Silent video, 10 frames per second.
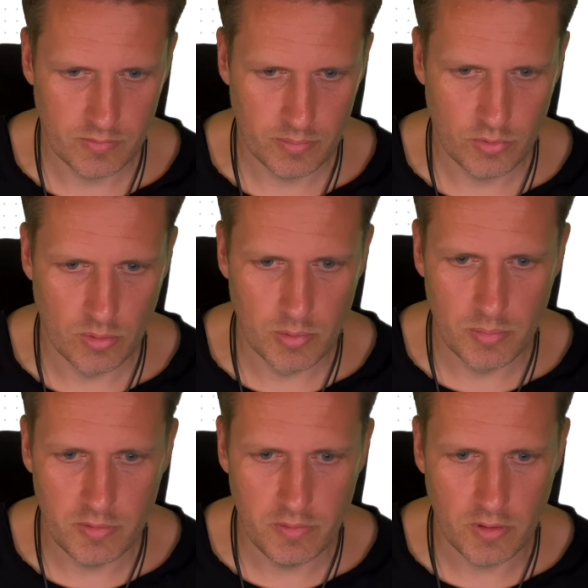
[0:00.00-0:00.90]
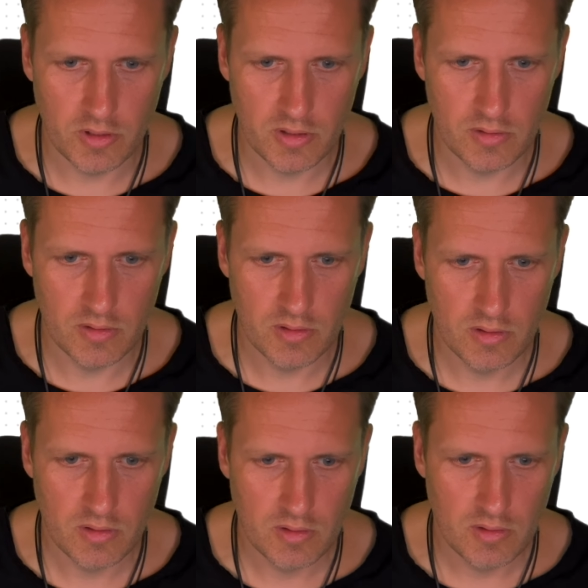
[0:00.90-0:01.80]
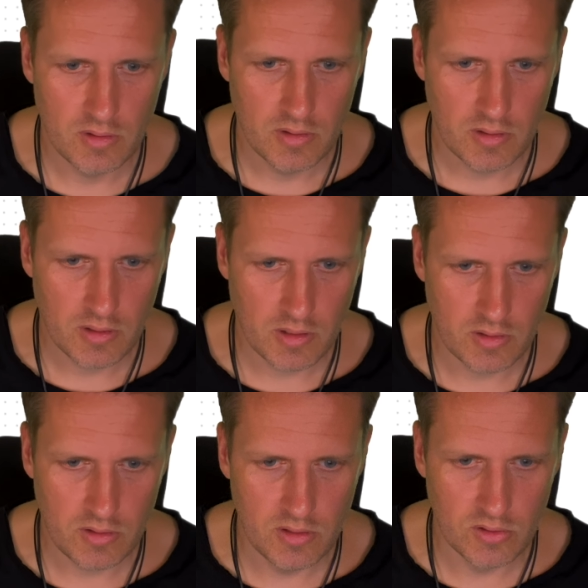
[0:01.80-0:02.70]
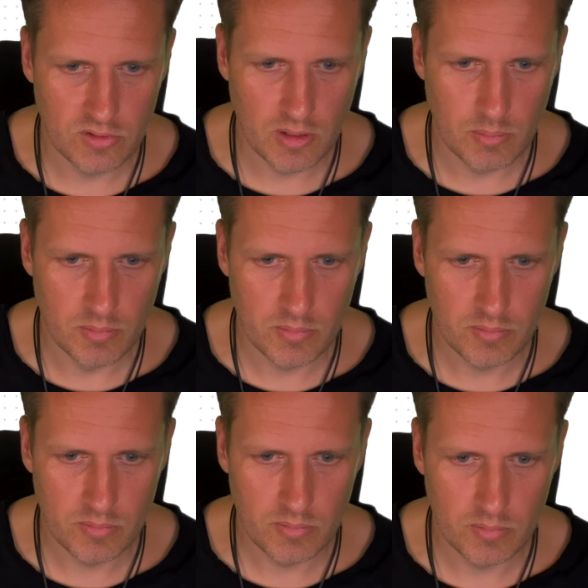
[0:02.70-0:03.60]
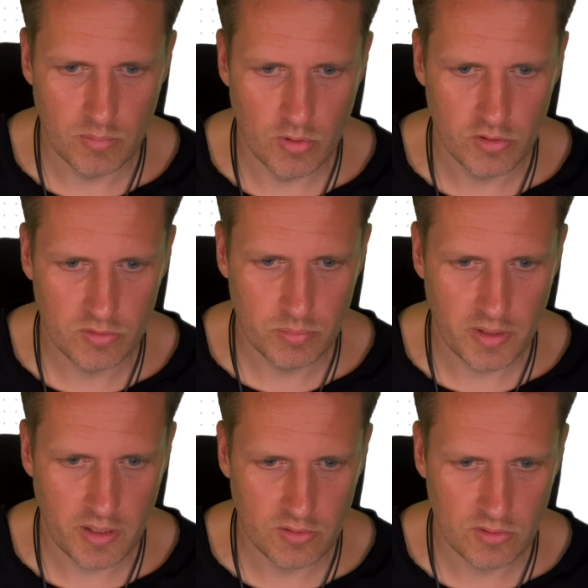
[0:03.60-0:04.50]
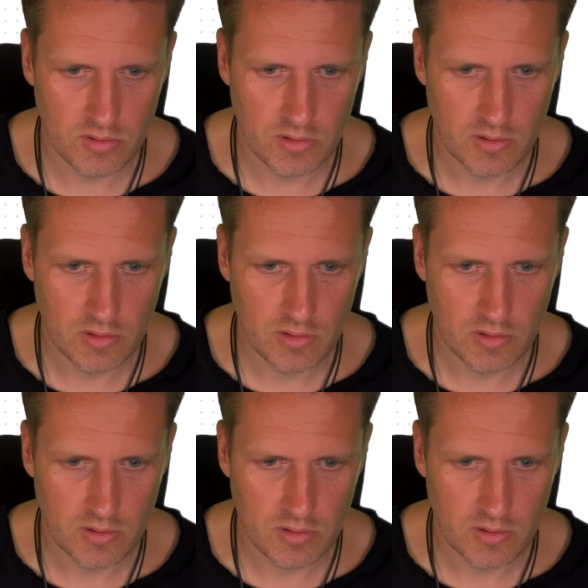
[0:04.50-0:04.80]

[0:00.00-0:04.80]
Probably we can get here some more space